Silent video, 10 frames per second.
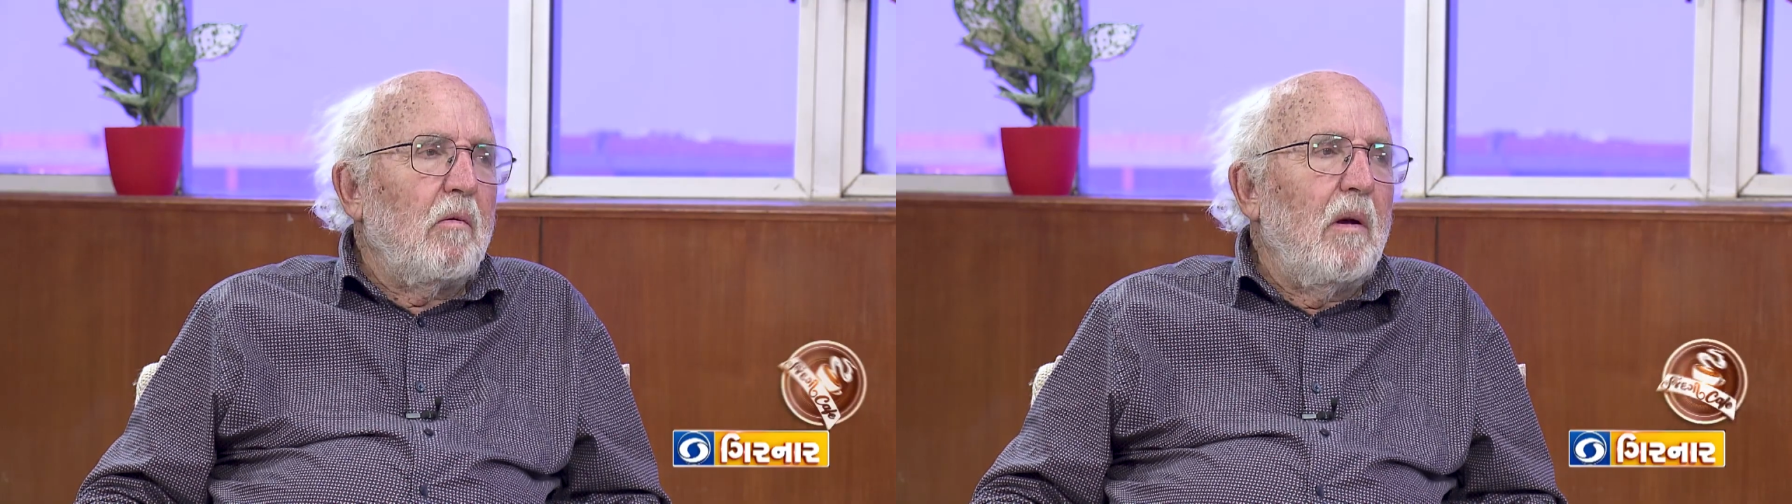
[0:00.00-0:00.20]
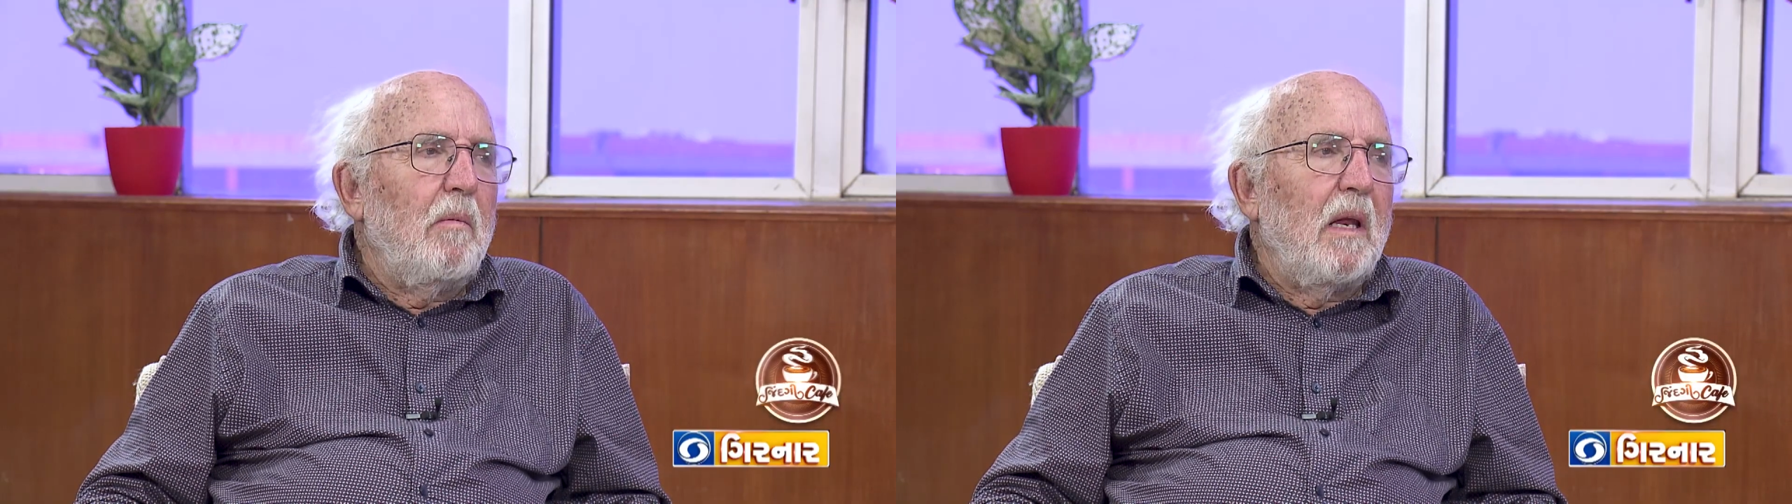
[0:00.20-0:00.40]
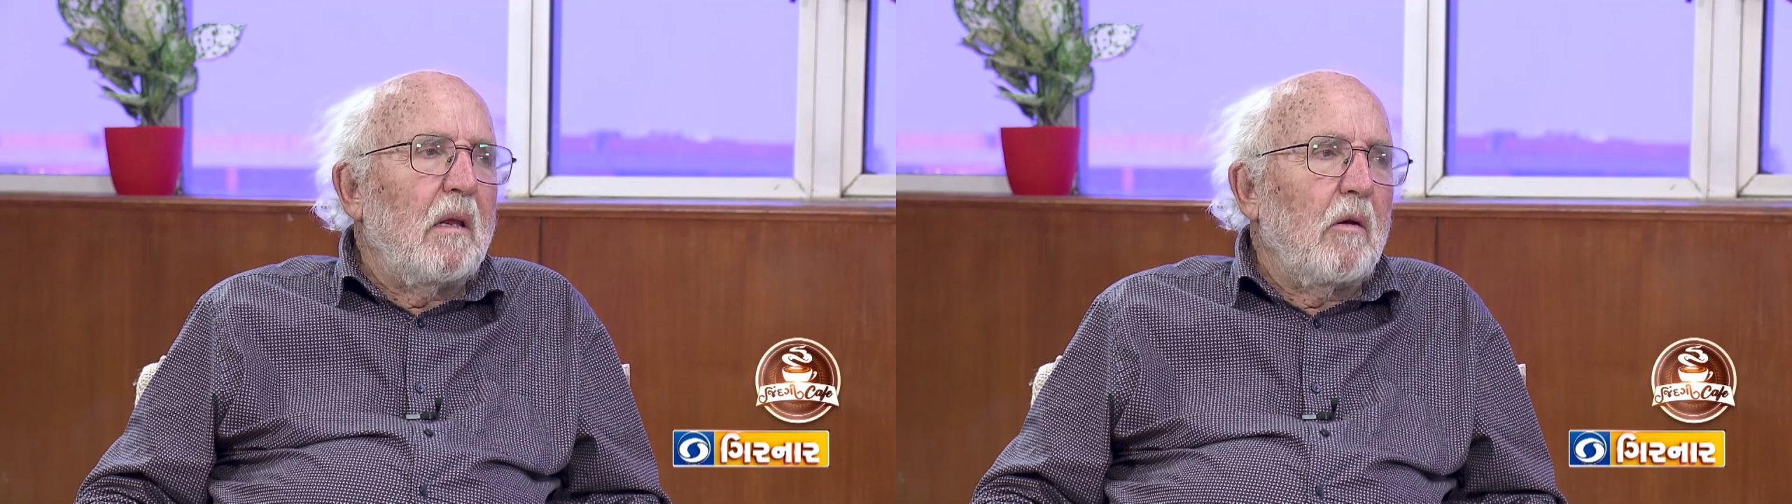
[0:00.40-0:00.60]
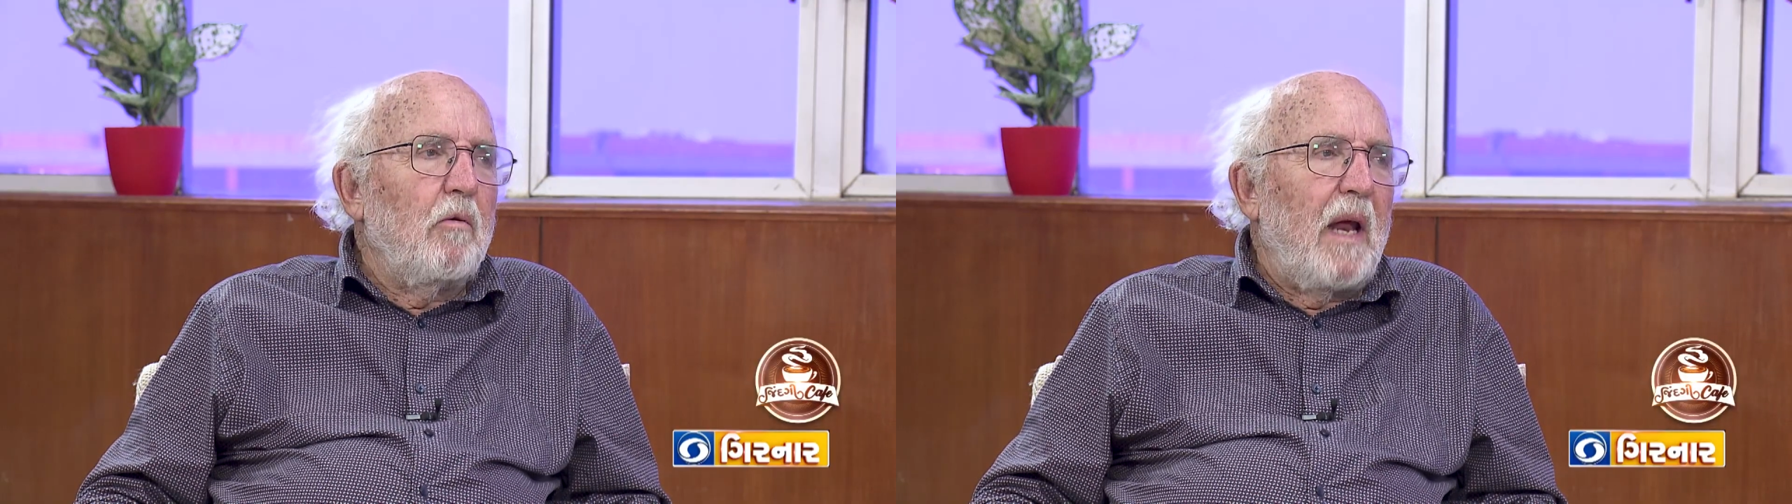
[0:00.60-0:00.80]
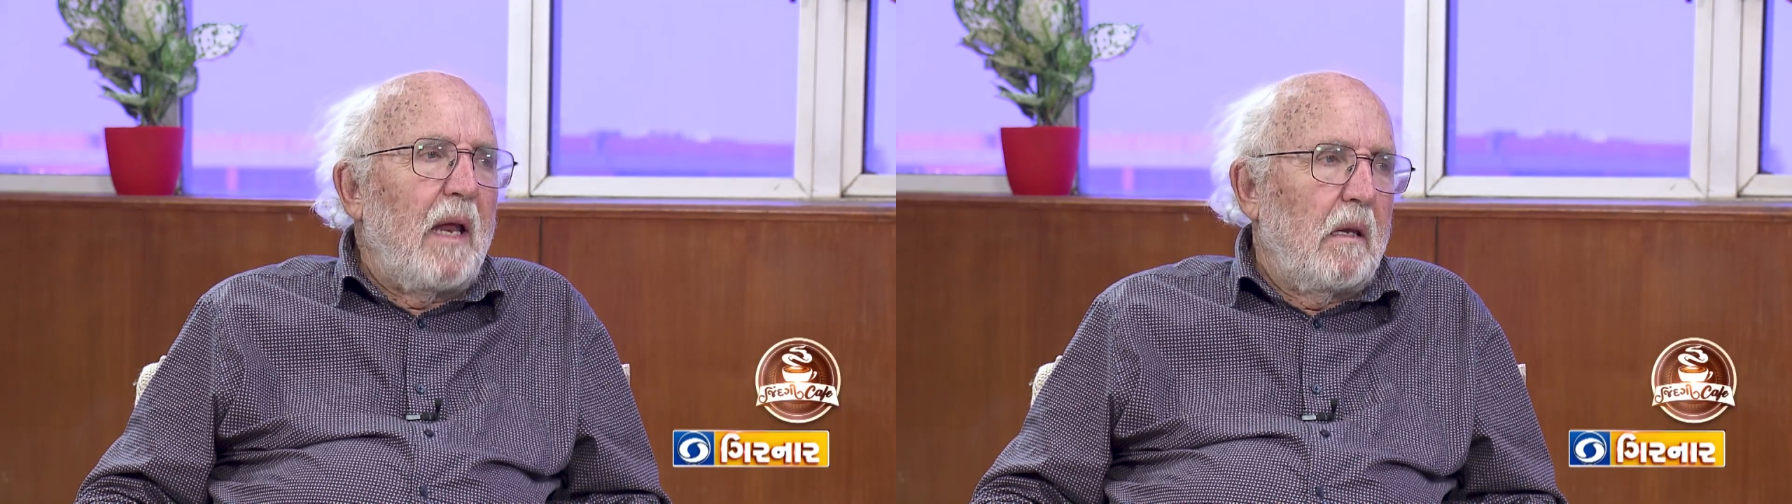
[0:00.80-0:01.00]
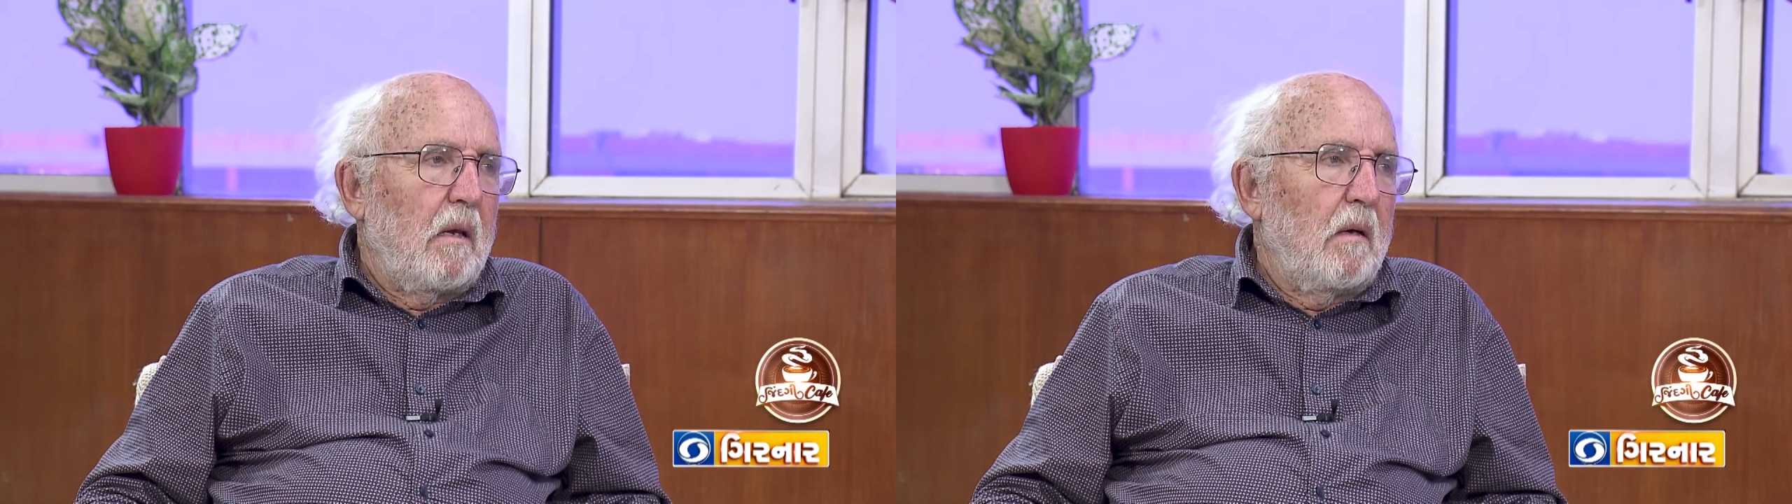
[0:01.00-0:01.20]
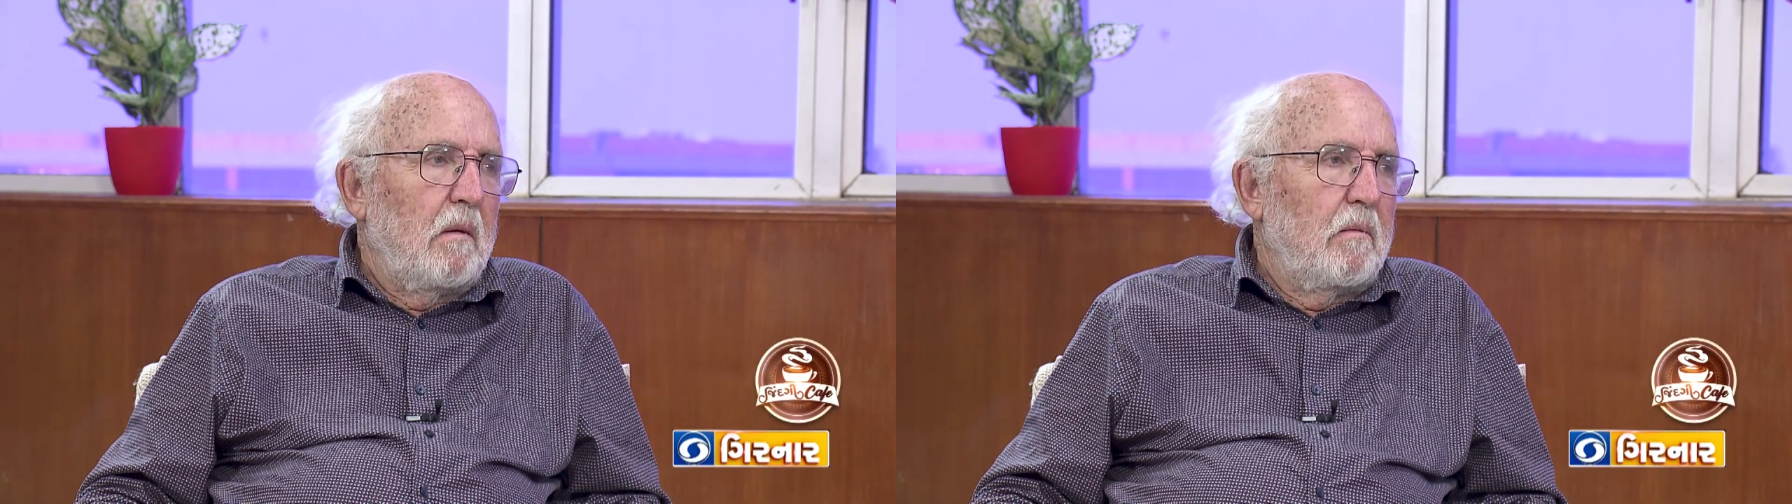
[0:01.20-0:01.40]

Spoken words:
will be the good answer.